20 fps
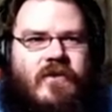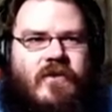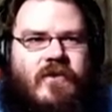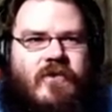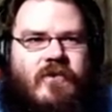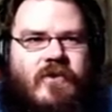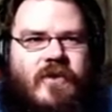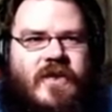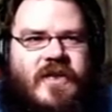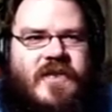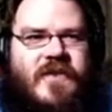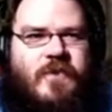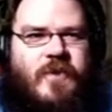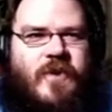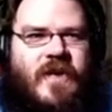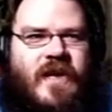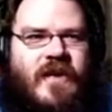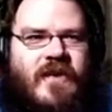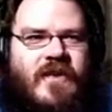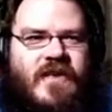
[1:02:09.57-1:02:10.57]
We'll just put
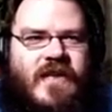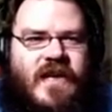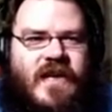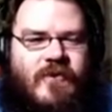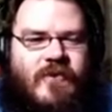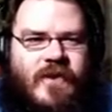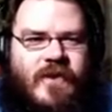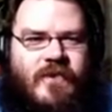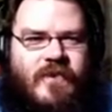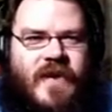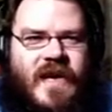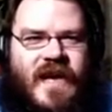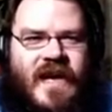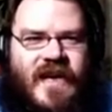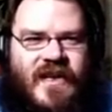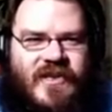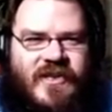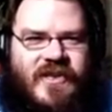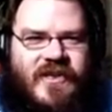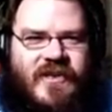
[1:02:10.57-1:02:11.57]
out a day one
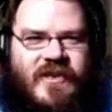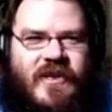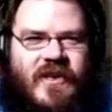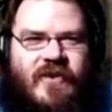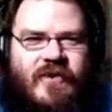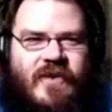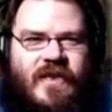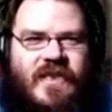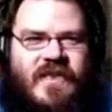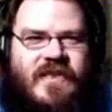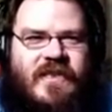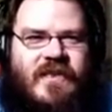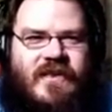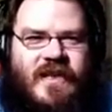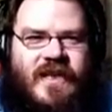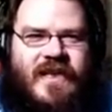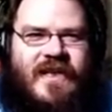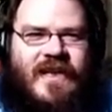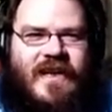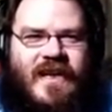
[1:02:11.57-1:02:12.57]
patch. You know, it's
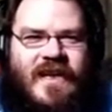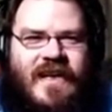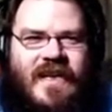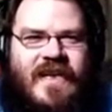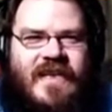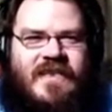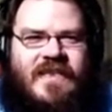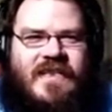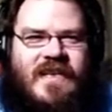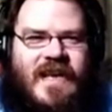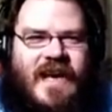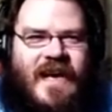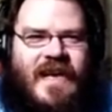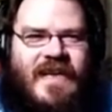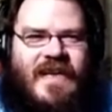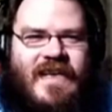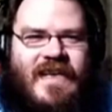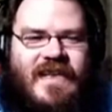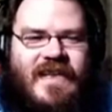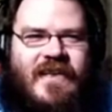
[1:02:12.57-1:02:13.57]

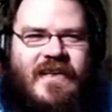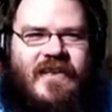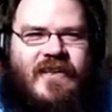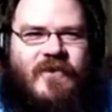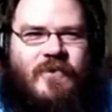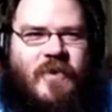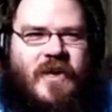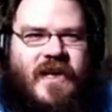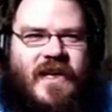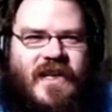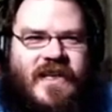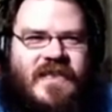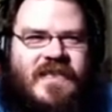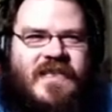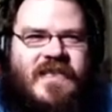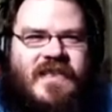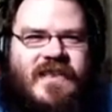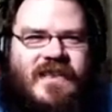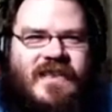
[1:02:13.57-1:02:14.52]
90 gigabytes.